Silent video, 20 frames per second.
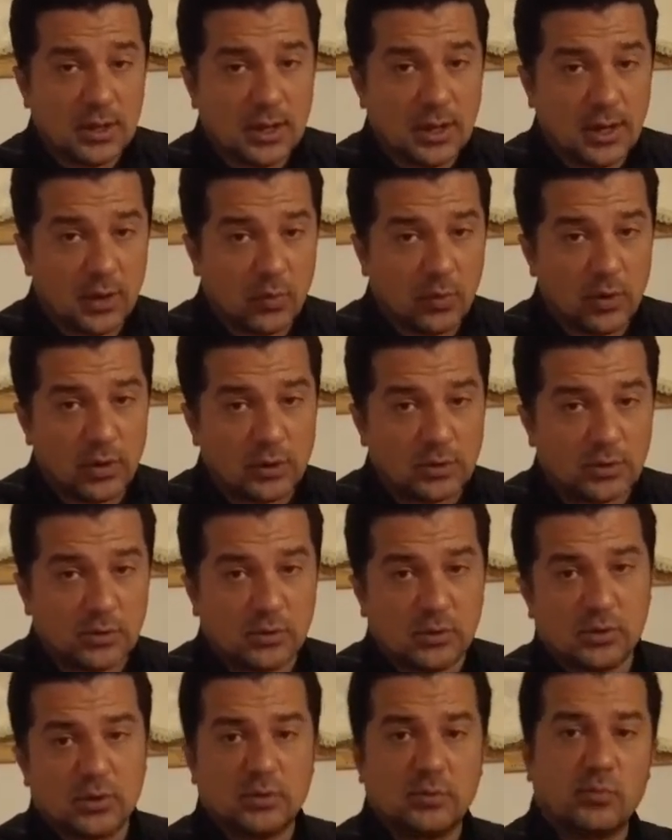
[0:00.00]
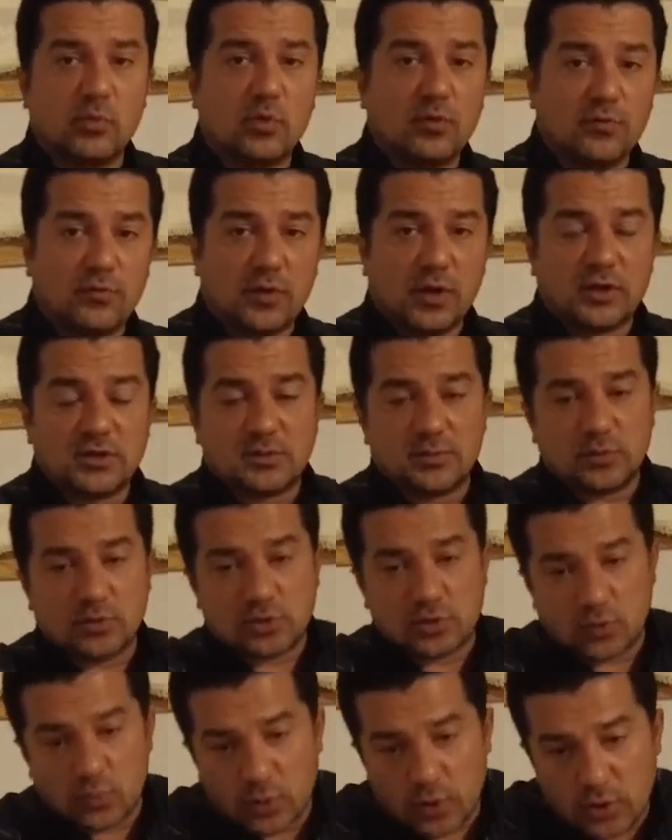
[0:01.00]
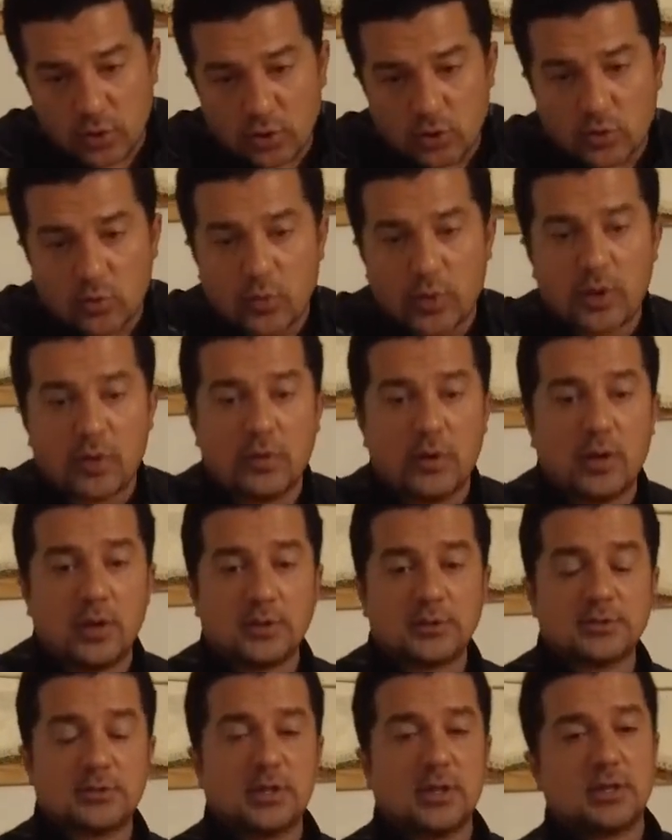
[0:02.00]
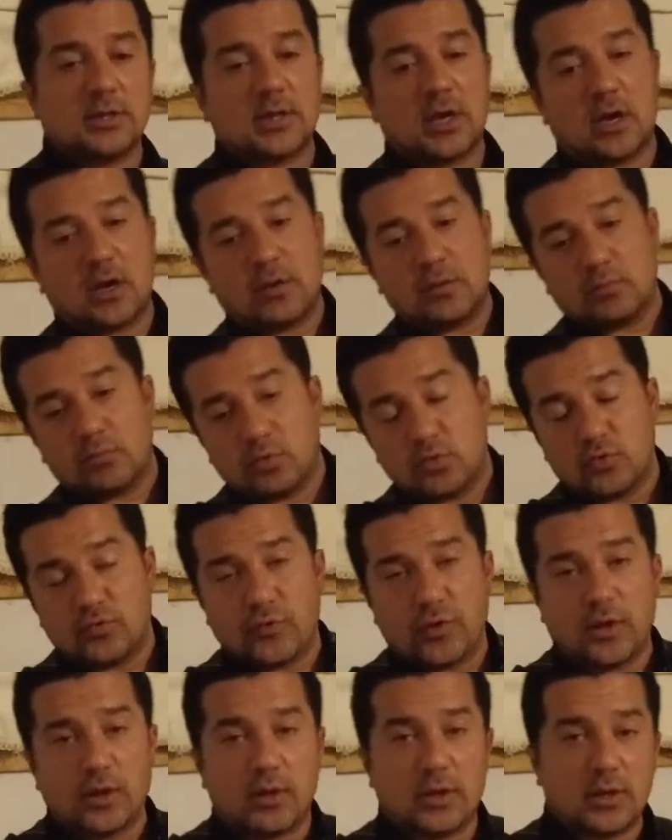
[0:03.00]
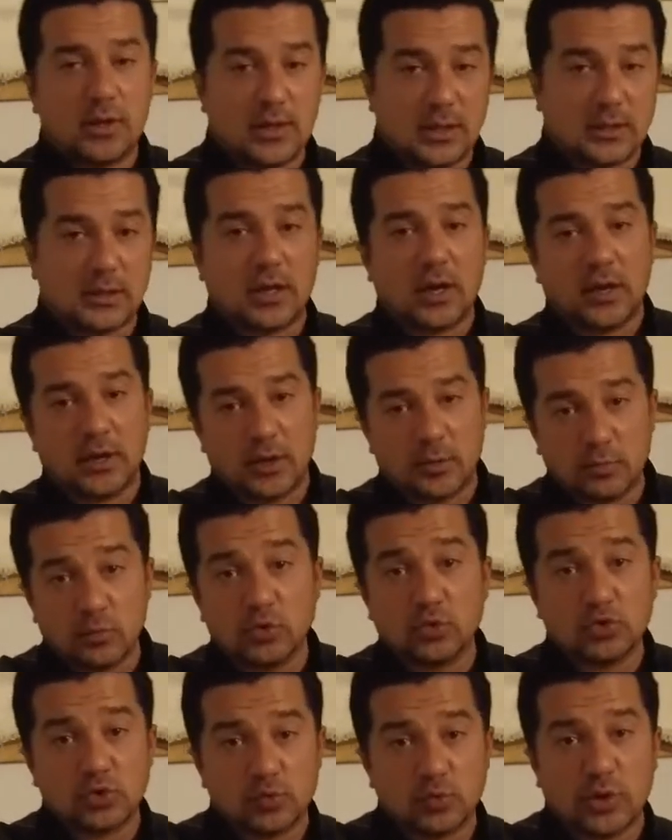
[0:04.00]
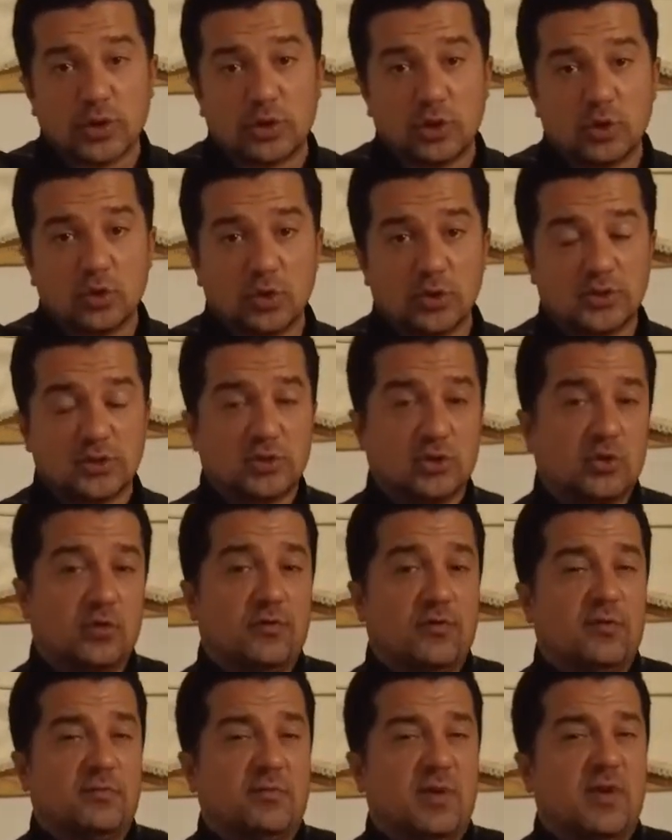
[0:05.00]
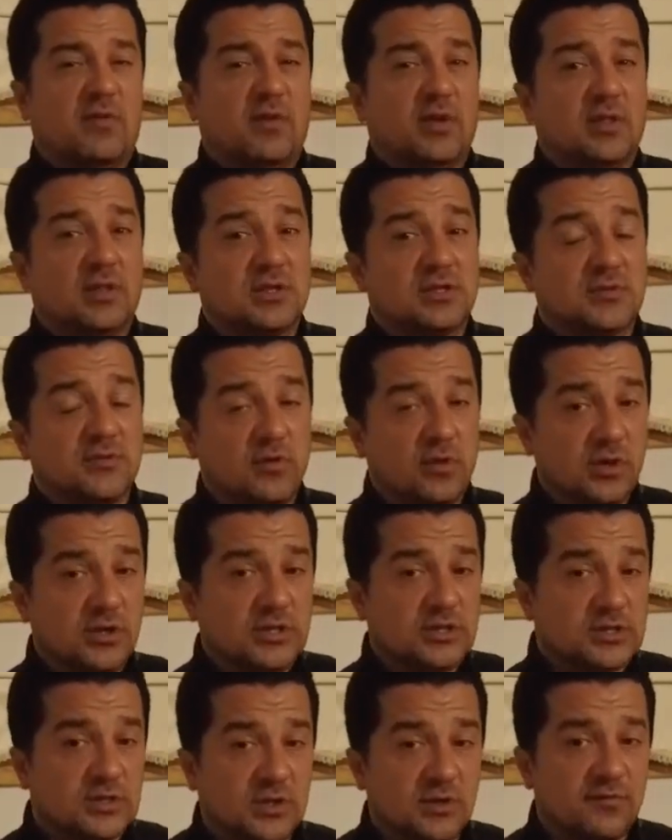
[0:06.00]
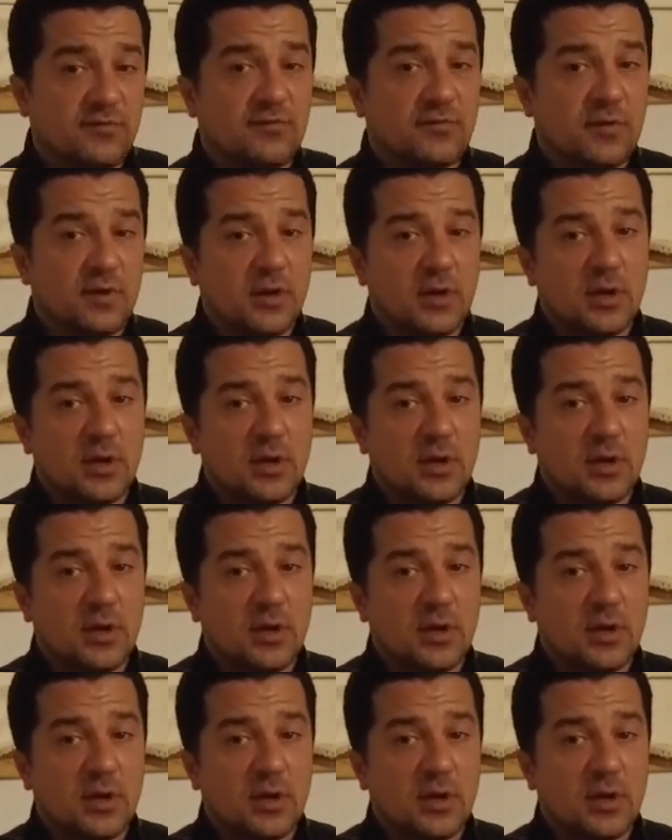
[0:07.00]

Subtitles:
I want it a little more flexible, so when you're wearing, sitting down, moving, it kind of moves with you instead of having this very stiff